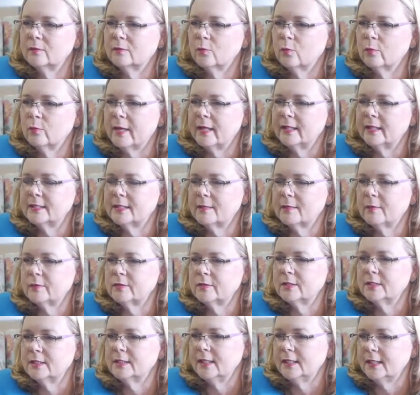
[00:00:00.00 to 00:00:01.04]
by the time I was a
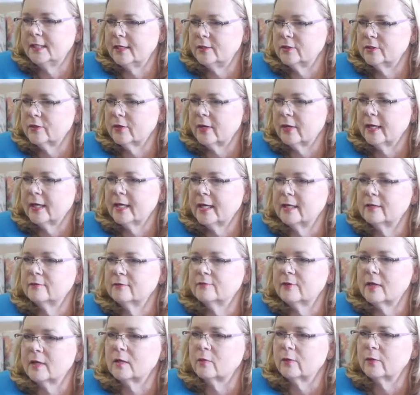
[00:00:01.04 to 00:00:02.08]
teenager, I kind of
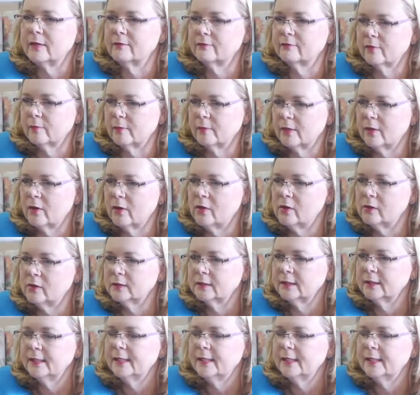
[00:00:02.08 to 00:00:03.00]
fell away from it all.